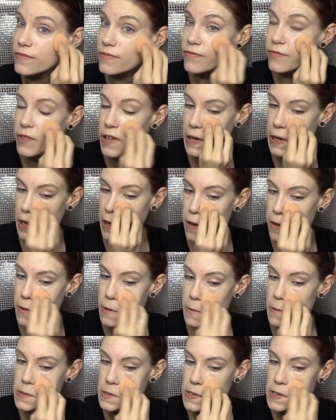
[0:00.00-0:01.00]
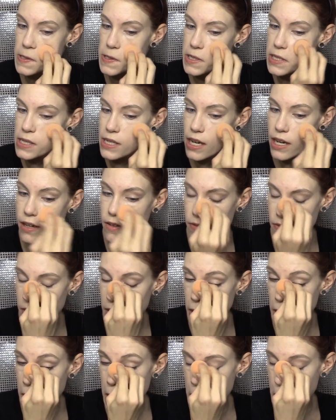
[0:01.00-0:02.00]
videos and stuff,
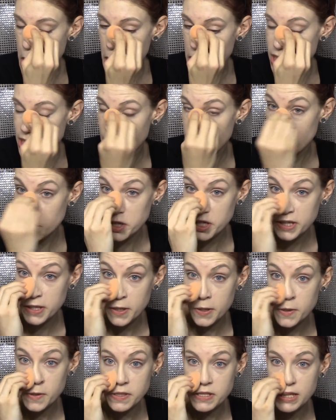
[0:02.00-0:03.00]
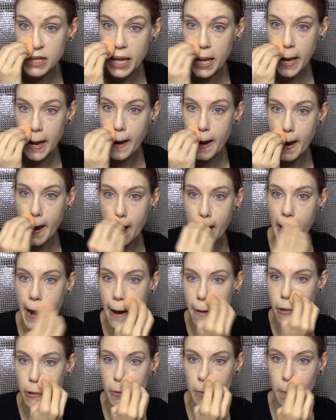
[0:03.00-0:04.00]
because I'm one of those that
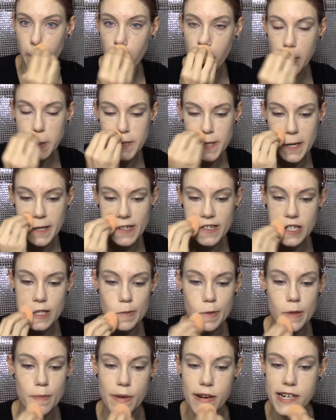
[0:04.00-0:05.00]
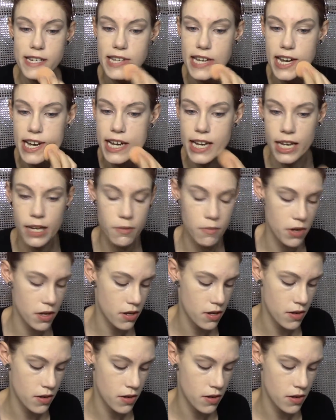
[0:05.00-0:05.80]
I would much rather spend my time